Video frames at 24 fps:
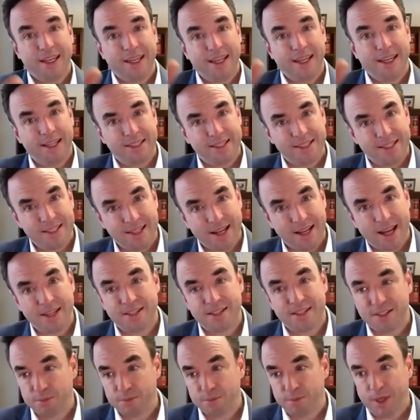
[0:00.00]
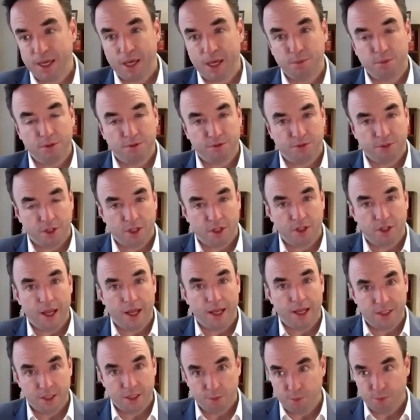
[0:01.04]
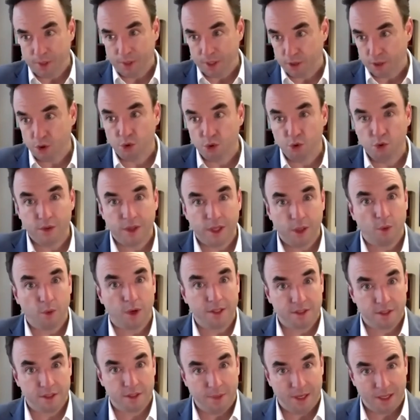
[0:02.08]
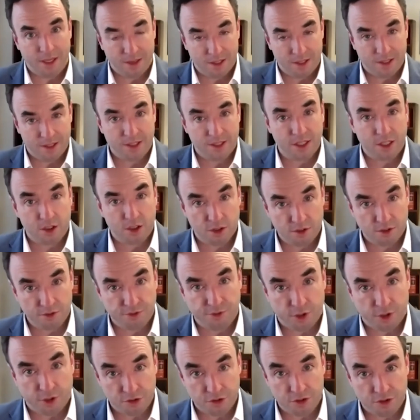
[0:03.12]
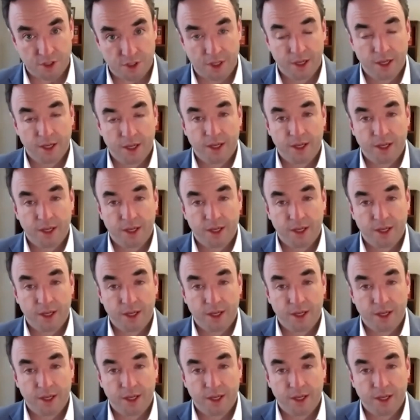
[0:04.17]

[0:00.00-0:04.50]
it's nice to be able for the client to pick who they want to make the decisions first.